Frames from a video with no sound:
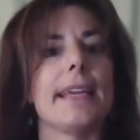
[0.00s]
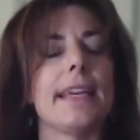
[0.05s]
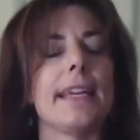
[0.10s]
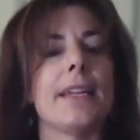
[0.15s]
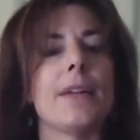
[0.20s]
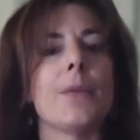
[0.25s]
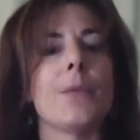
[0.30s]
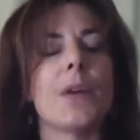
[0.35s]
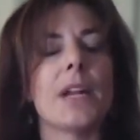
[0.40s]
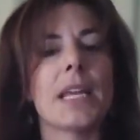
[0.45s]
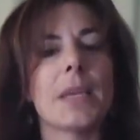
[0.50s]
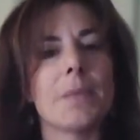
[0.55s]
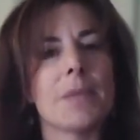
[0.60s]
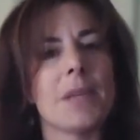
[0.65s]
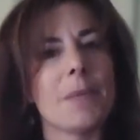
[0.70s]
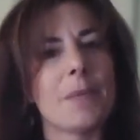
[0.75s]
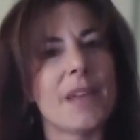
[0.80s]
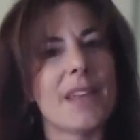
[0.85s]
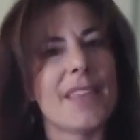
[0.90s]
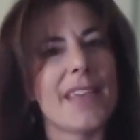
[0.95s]
And what I
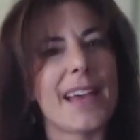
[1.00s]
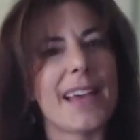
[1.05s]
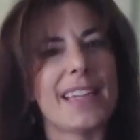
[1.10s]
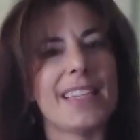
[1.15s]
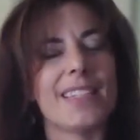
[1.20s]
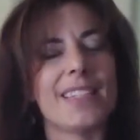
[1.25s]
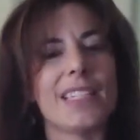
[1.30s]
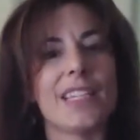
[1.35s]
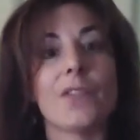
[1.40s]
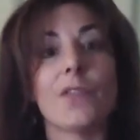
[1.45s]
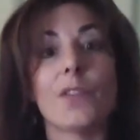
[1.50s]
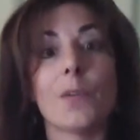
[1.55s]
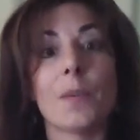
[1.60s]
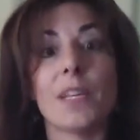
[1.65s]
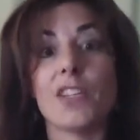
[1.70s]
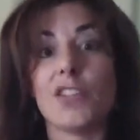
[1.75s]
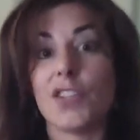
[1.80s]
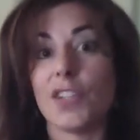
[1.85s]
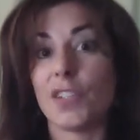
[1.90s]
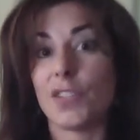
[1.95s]
mean by that is the
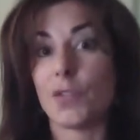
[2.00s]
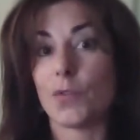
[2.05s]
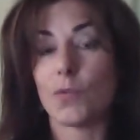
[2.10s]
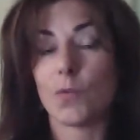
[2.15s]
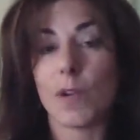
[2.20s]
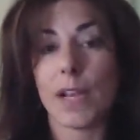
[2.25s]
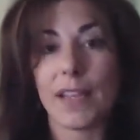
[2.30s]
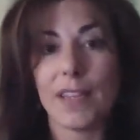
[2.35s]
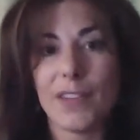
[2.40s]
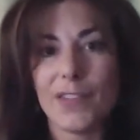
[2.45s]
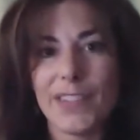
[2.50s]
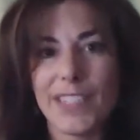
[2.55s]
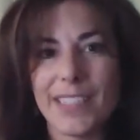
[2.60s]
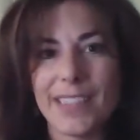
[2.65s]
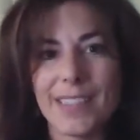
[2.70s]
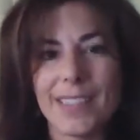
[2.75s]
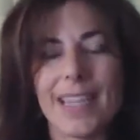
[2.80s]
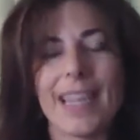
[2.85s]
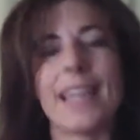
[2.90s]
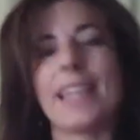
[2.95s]
information is
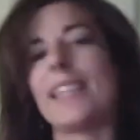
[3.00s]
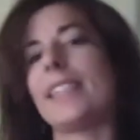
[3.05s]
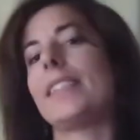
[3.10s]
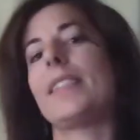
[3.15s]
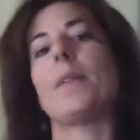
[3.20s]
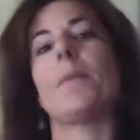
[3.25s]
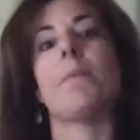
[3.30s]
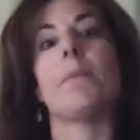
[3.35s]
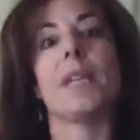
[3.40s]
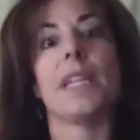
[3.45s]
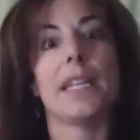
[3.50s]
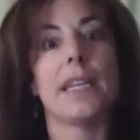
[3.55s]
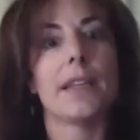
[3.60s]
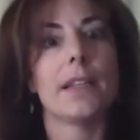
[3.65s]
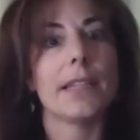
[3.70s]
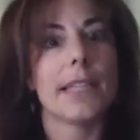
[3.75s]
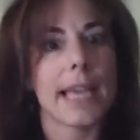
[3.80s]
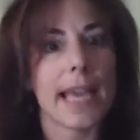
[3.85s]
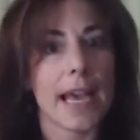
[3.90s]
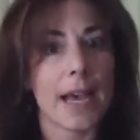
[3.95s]
relevant and it's
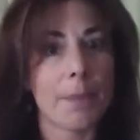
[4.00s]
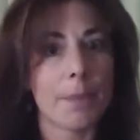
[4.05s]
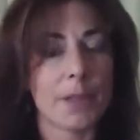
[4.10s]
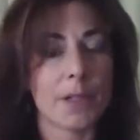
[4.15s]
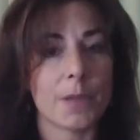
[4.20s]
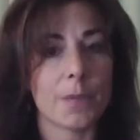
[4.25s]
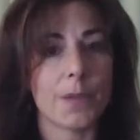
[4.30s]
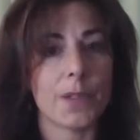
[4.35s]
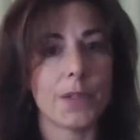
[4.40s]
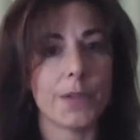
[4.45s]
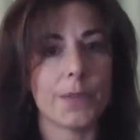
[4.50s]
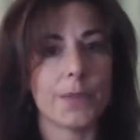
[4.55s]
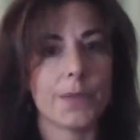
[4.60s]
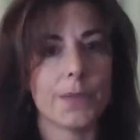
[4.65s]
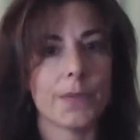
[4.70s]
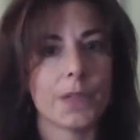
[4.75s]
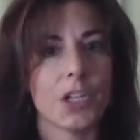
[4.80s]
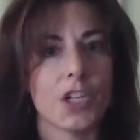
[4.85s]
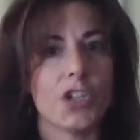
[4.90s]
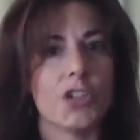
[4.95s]
immediately applicable.
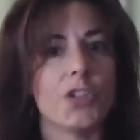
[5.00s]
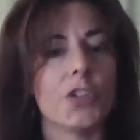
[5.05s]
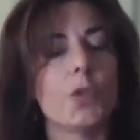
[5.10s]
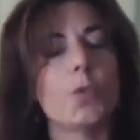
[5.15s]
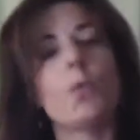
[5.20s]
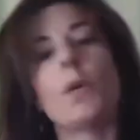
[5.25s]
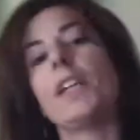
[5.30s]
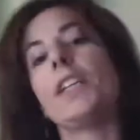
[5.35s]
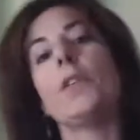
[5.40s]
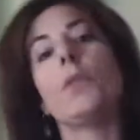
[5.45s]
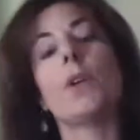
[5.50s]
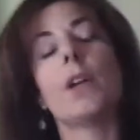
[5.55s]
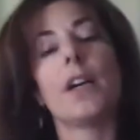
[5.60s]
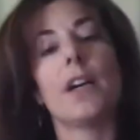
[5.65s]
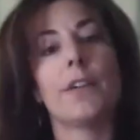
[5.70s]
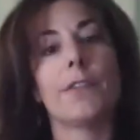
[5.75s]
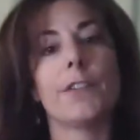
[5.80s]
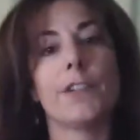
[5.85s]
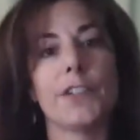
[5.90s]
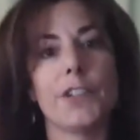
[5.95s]
So what you
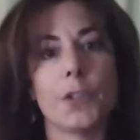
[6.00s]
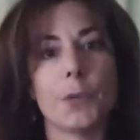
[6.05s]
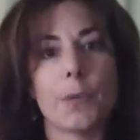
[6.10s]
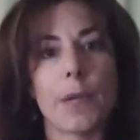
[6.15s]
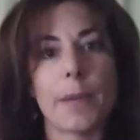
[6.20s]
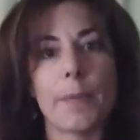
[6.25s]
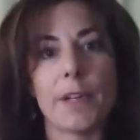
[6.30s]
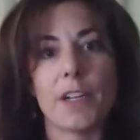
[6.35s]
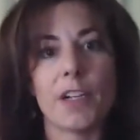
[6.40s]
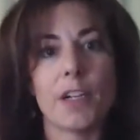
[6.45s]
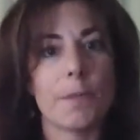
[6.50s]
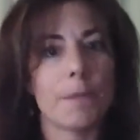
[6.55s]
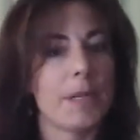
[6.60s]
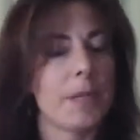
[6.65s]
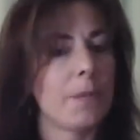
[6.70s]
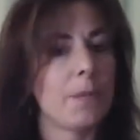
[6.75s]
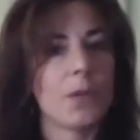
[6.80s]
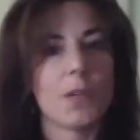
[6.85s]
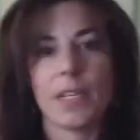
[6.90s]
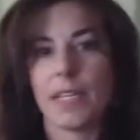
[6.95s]
cover in your webinar,
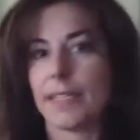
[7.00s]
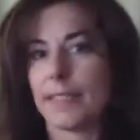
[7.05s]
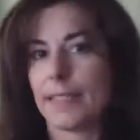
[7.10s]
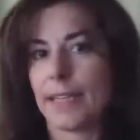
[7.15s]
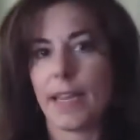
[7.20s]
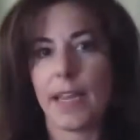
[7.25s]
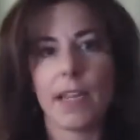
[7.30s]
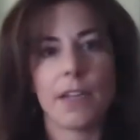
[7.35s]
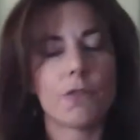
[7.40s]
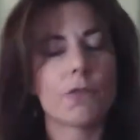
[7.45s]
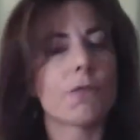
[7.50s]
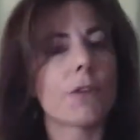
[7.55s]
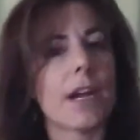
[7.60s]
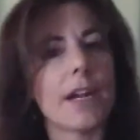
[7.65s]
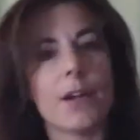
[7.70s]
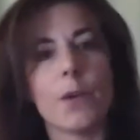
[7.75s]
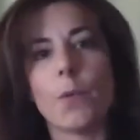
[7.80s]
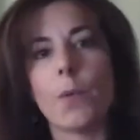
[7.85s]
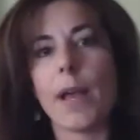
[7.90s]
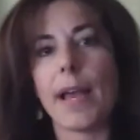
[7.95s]
people can take
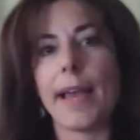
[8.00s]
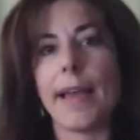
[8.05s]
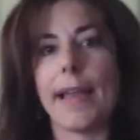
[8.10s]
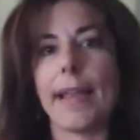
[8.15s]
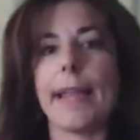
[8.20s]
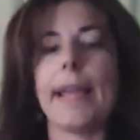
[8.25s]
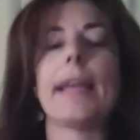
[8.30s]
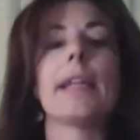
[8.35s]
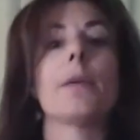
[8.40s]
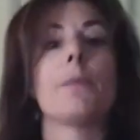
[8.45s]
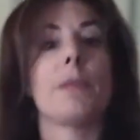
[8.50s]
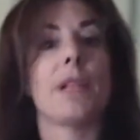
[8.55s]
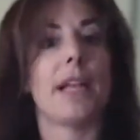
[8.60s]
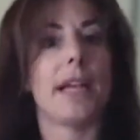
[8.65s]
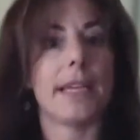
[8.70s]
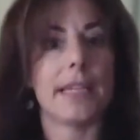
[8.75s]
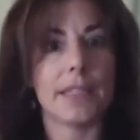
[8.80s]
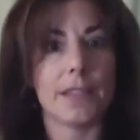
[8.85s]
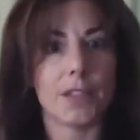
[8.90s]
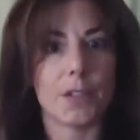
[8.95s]
right away and
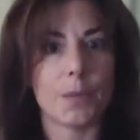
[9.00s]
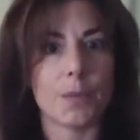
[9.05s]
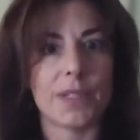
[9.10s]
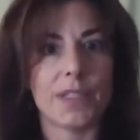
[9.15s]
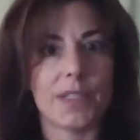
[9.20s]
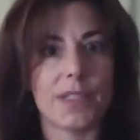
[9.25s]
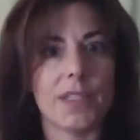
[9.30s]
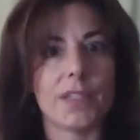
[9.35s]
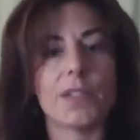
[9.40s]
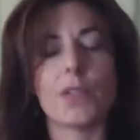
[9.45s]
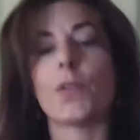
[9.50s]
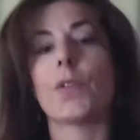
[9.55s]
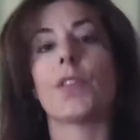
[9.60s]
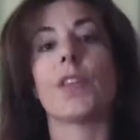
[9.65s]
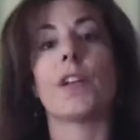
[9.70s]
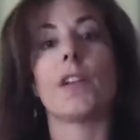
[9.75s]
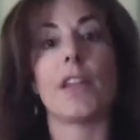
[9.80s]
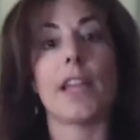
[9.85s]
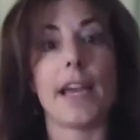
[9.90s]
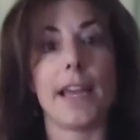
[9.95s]
apply in their business or
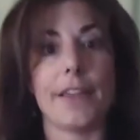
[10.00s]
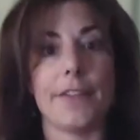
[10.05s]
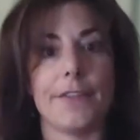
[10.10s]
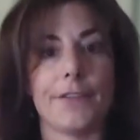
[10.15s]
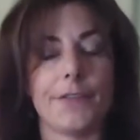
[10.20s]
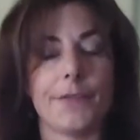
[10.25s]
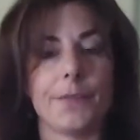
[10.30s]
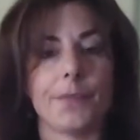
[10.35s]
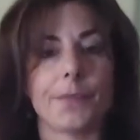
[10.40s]
their life.